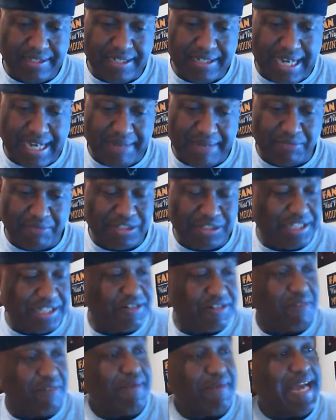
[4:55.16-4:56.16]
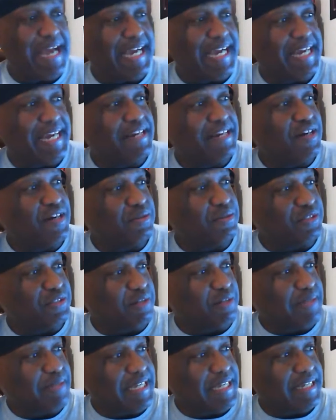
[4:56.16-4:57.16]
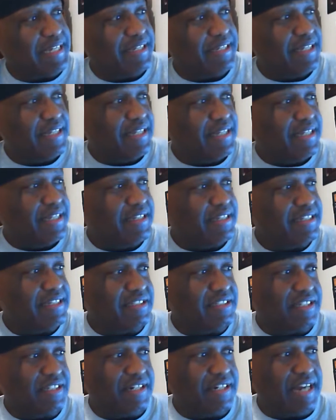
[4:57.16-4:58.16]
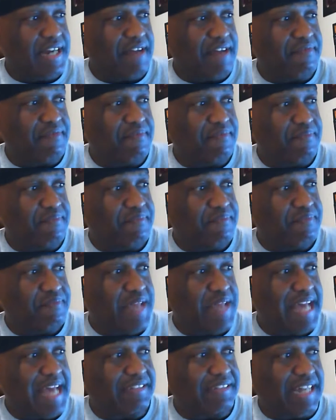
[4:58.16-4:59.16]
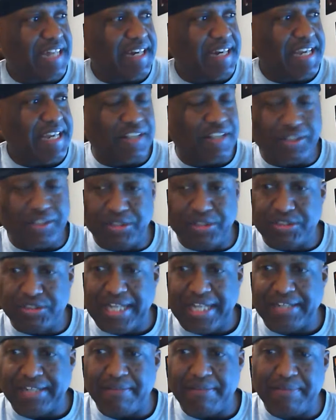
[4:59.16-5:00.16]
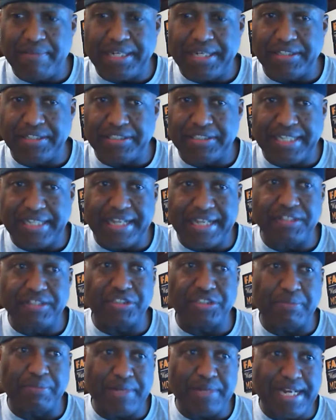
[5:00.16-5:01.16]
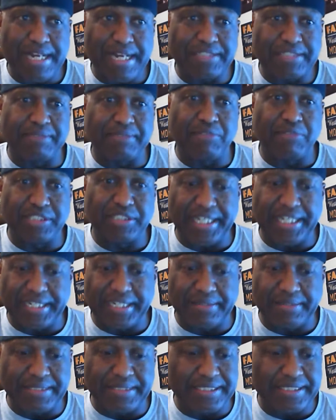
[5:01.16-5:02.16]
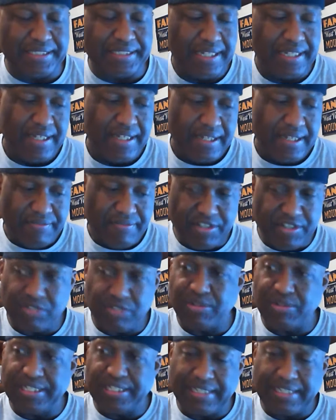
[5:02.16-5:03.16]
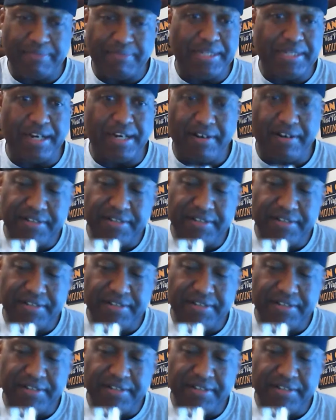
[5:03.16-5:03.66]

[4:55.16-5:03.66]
I'm really thrown back. I didn't know it was going to be this good. I've had a lot of the other Goose Island beers, and they usually put out some really good ones. This one is up there.